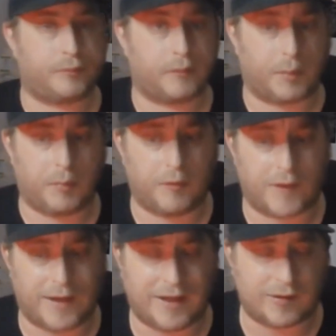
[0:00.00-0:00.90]
Then we move
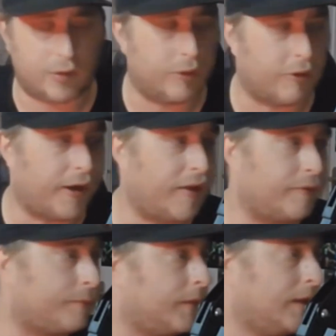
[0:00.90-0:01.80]
to Lex Luger, and
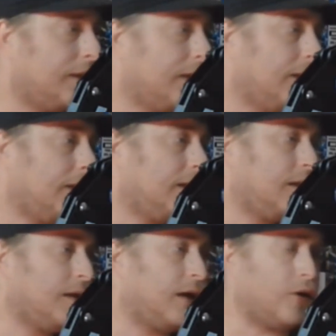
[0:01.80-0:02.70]
I
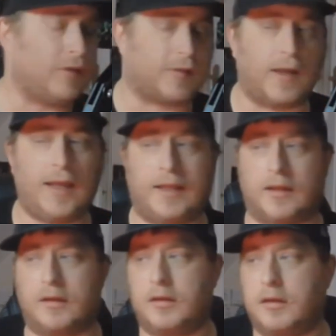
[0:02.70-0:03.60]
gotta
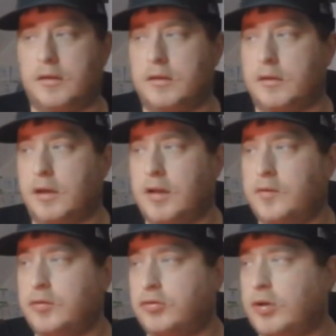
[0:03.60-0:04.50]
say,
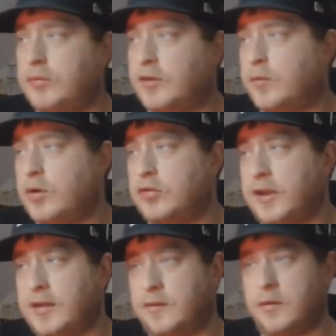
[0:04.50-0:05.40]
last few shows I've watched,
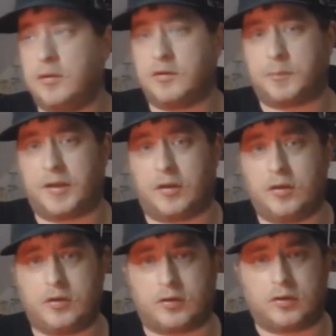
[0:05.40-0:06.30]
Lex Luger's been
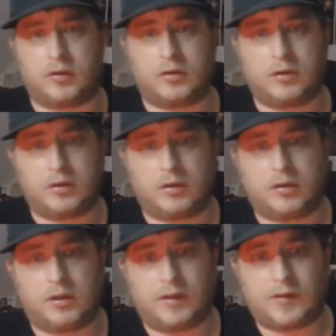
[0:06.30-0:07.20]
good.
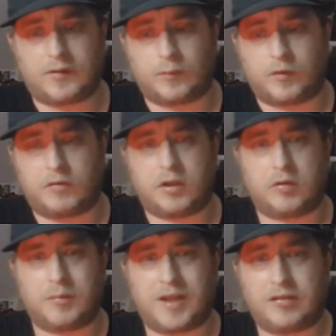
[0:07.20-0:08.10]
He's had some very
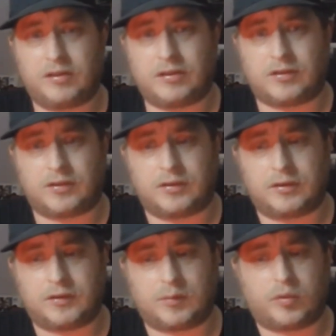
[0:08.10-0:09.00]
good matches.
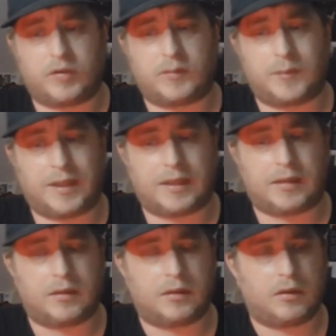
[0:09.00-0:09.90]
He's impressed me,
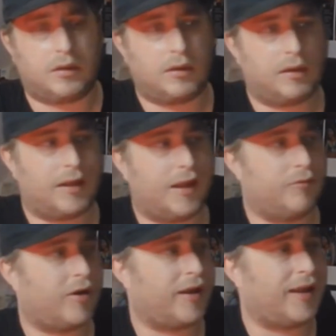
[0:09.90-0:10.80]
and
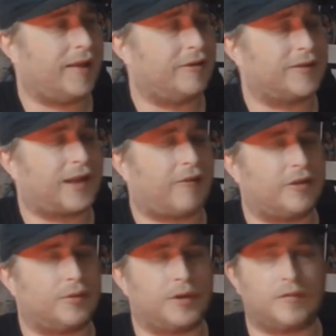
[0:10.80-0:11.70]
right here he's
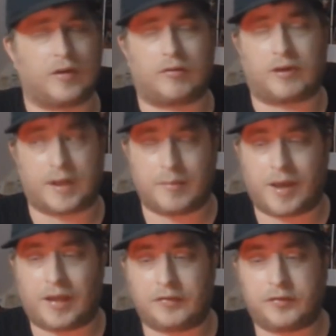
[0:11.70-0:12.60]
carried to another great
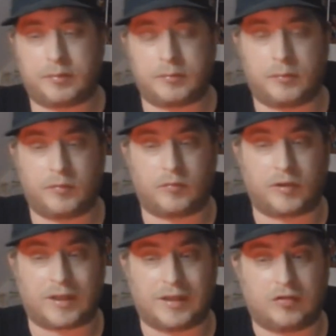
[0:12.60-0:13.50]
match with
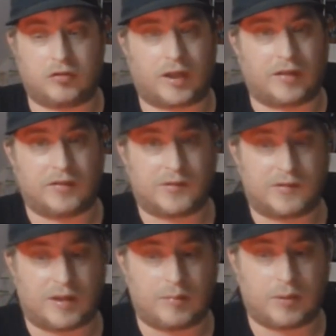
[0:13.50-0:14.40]
Ricky the Dragon
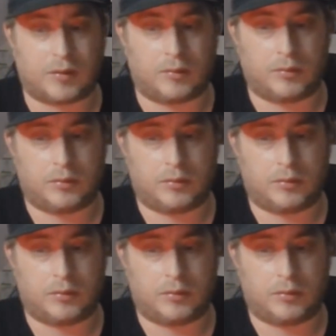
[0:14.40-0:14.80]
Steamboat.